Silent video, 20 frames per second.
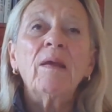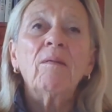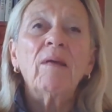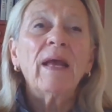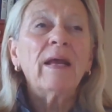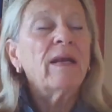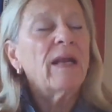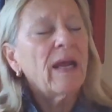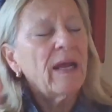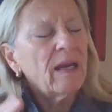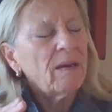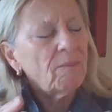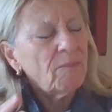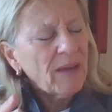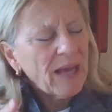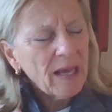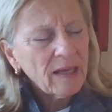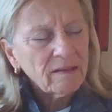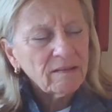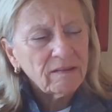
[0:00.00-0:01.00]
and
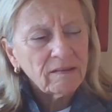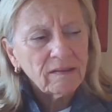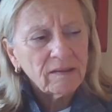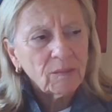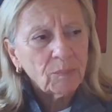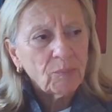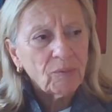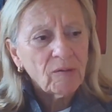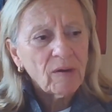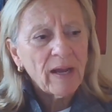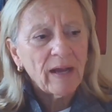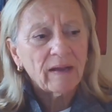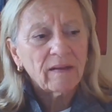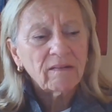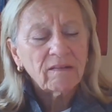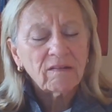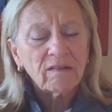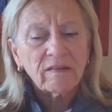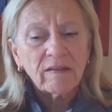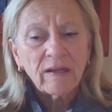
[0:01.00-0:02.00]
back to the
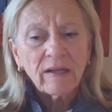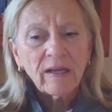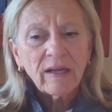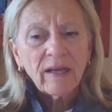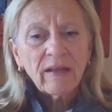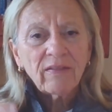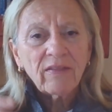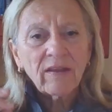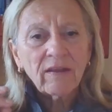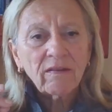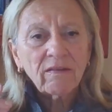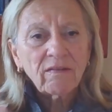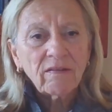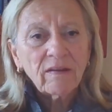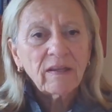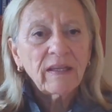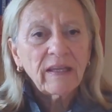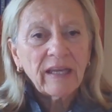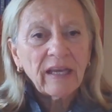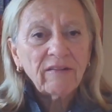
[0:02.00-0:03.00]
press,
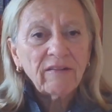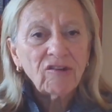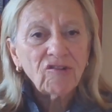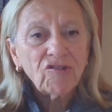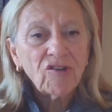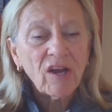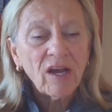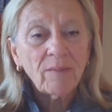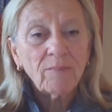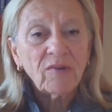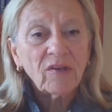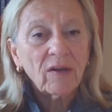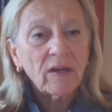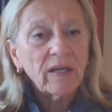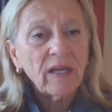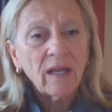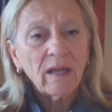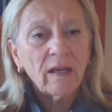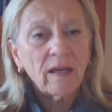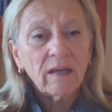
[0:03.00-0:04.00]
this get the job
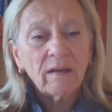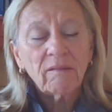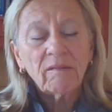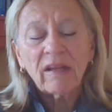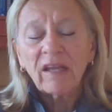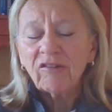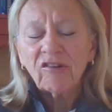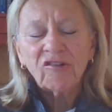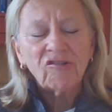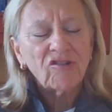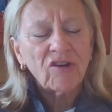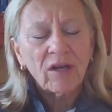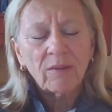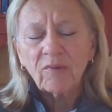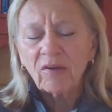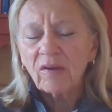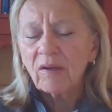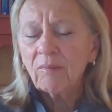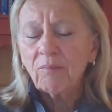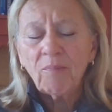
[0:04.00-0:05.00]
done and get the
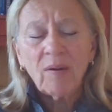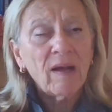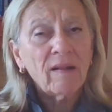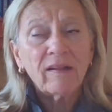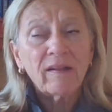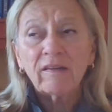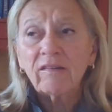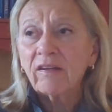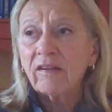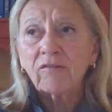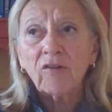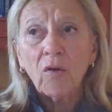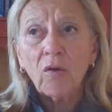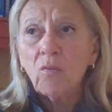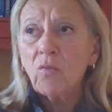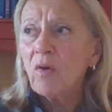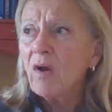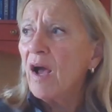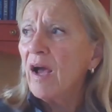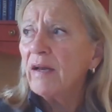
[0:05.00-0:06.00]
job done. Politics,
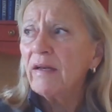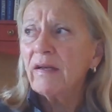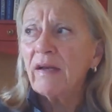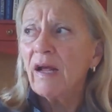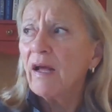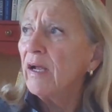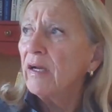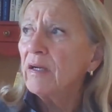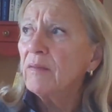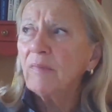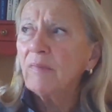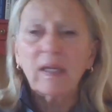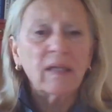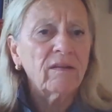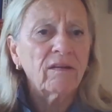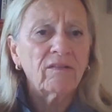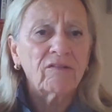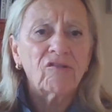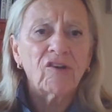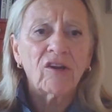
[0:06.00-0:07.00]
oh, hot item,
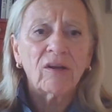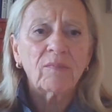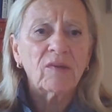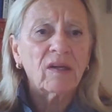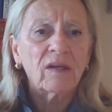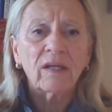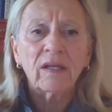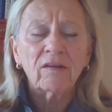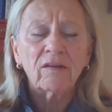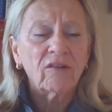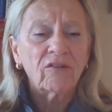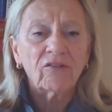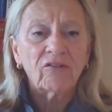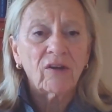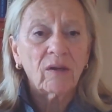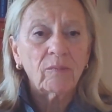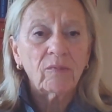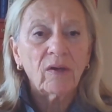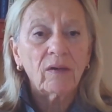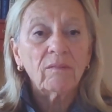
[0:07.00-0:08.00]
get this job done, get this
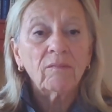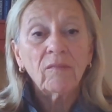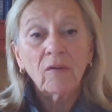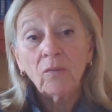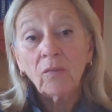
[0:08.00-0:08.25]
job done.